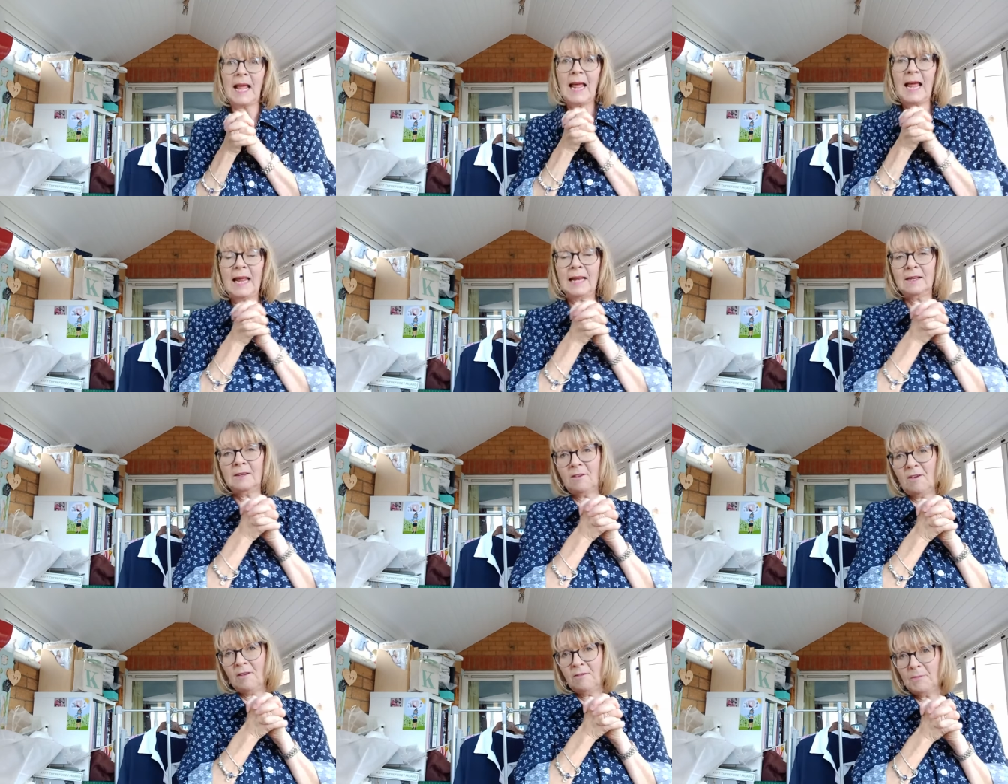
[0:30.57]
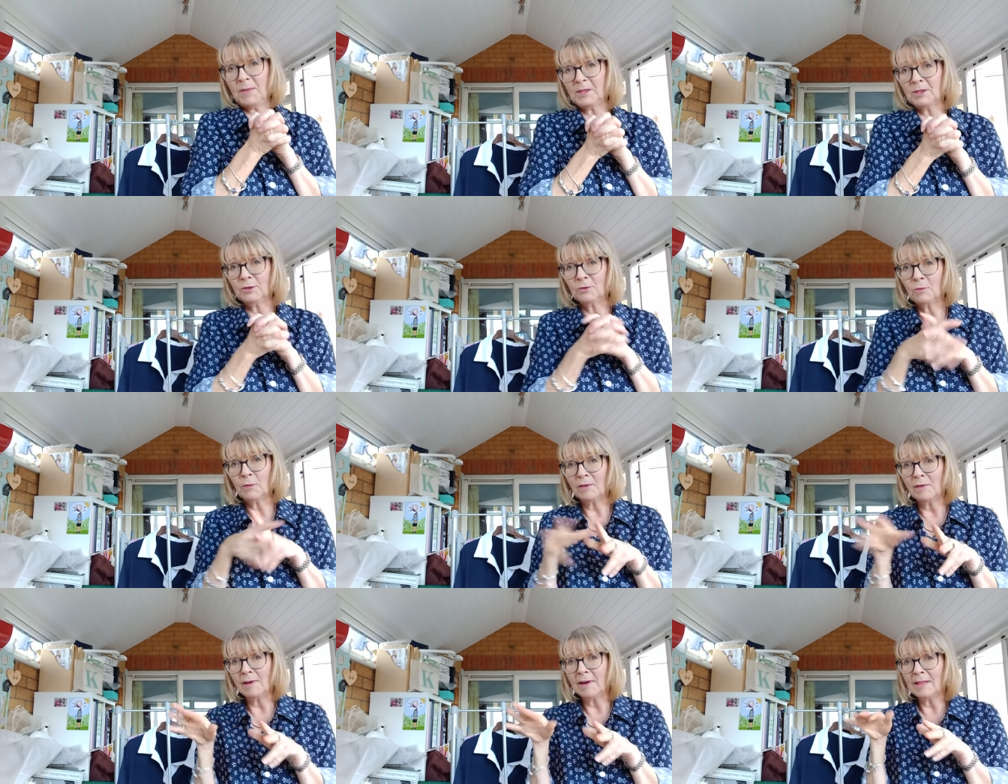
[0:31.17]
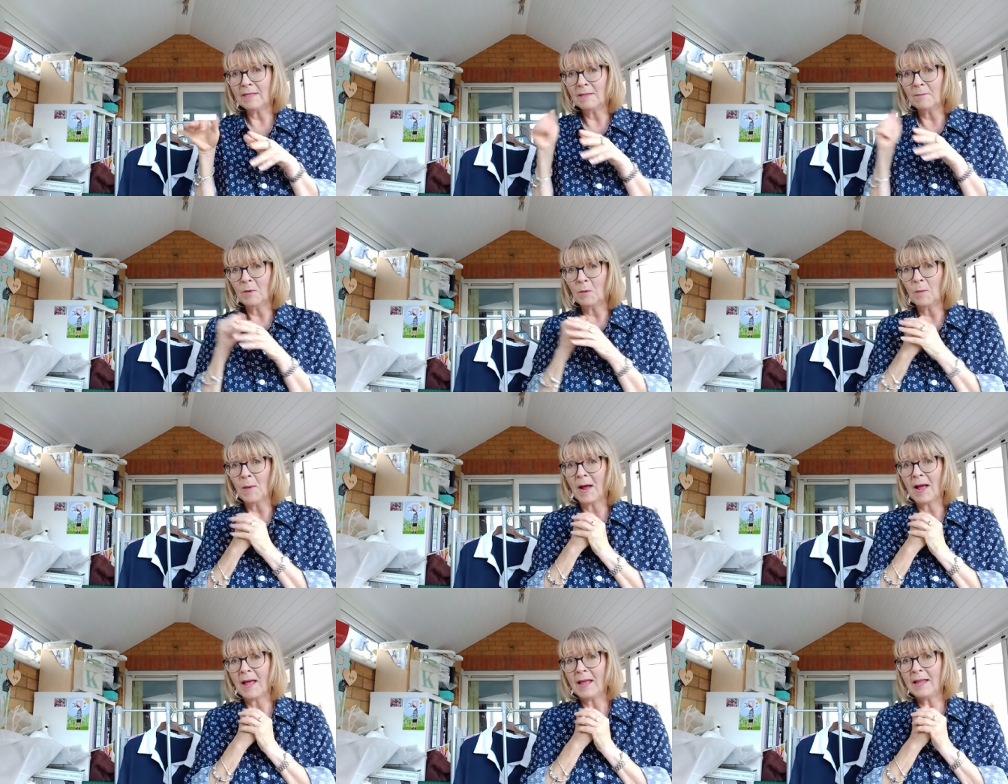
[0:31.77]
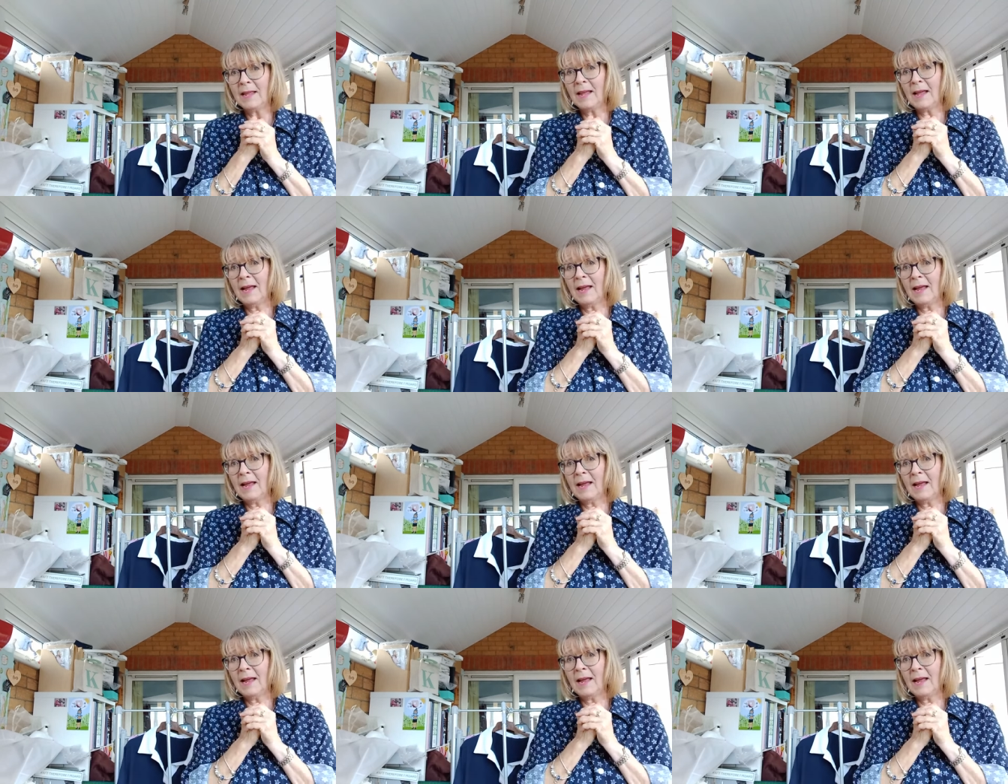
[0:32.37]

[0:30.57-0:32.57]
and I've been squirreling them away,